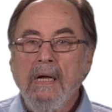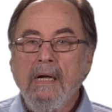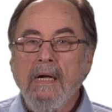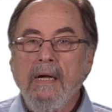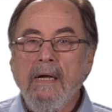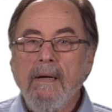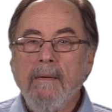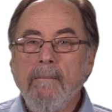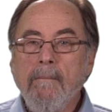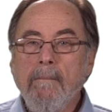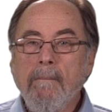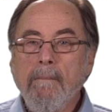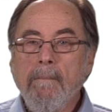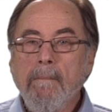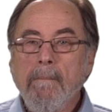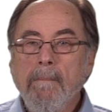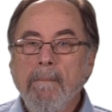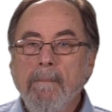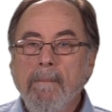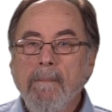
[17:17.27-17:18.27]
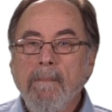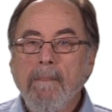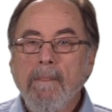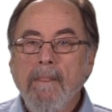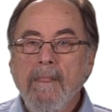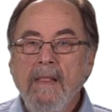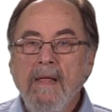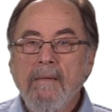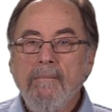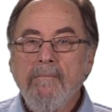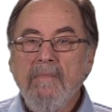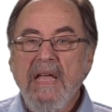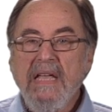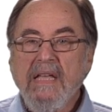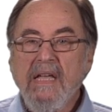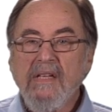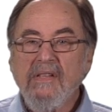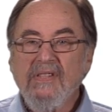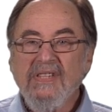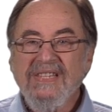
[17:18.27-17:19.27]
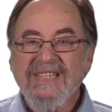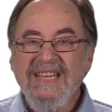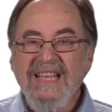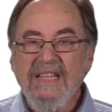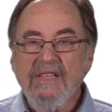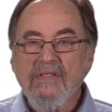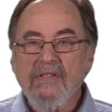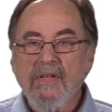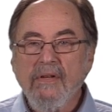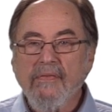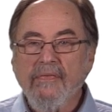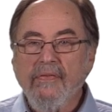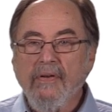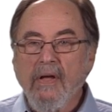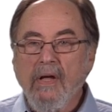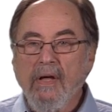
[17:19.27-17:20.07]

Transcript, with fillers: Uh, making sense of,